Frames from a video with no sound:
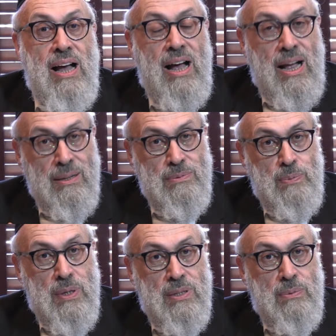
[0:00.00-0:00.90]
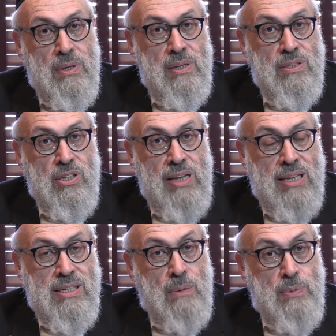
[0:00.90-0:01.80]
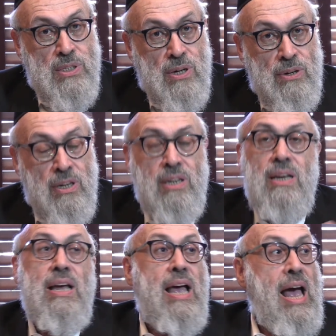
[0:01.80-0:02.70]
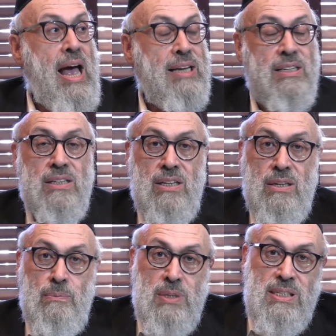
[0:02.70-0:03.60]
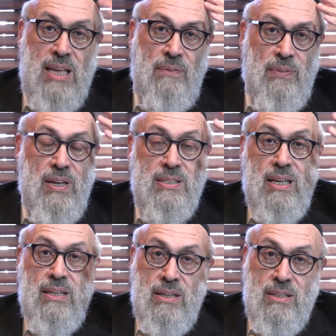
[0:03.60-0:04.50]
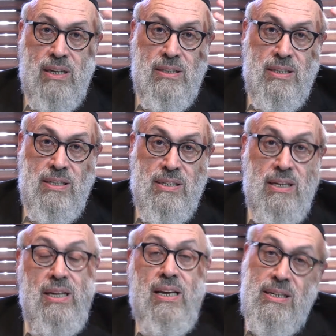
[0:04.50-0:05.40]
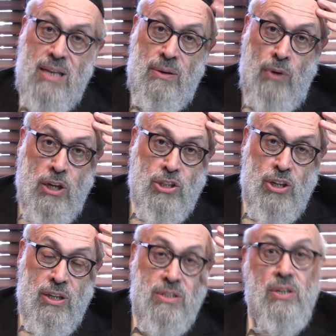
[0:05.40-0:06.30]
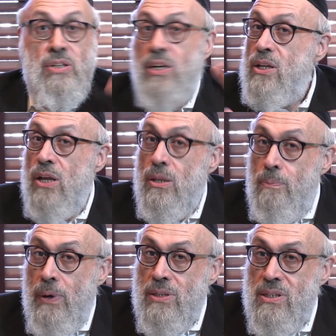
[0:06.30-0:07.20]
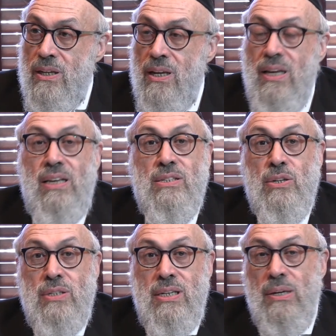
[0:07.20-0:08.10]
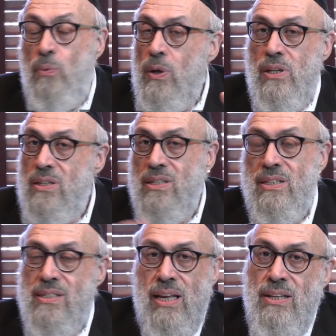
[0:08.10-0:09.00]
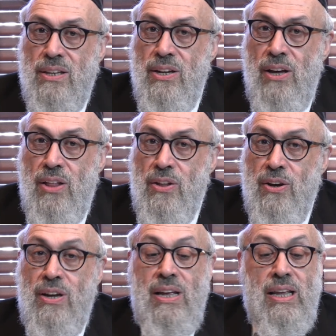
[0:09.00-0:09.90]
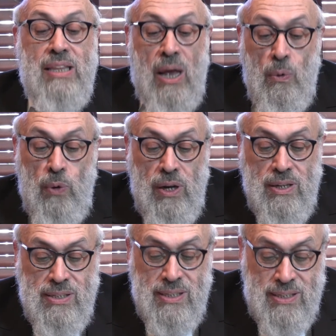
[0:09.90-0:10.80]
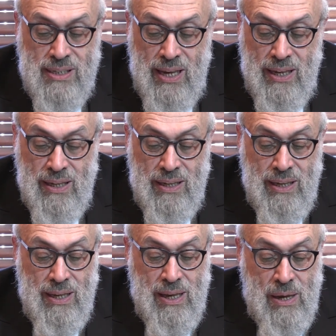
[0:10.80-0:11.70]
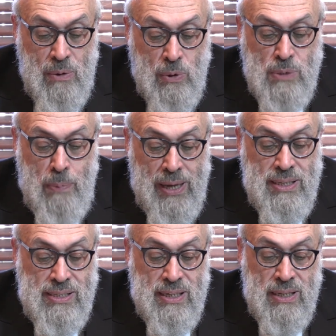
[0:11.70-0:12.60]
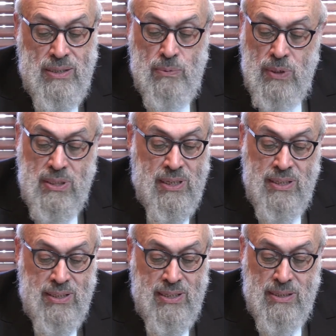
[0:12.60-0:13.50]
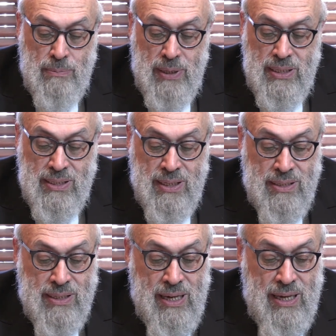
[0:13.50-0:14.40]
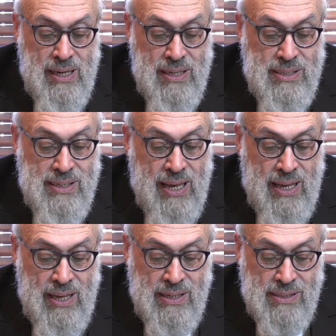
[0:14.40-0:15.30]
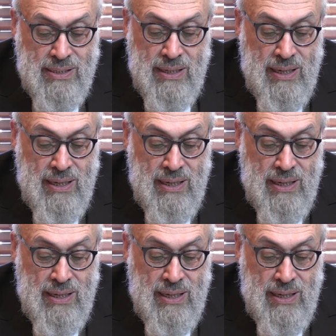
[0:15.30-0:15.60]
Al shal yad al besorei. And mitznefes that there's a chatzitza is al roishai, so you need another pasuk. So you see that one doesn't extend to the other. Now, where does it say? What's by tzitz? Where's the chatzitza by tzitz? It says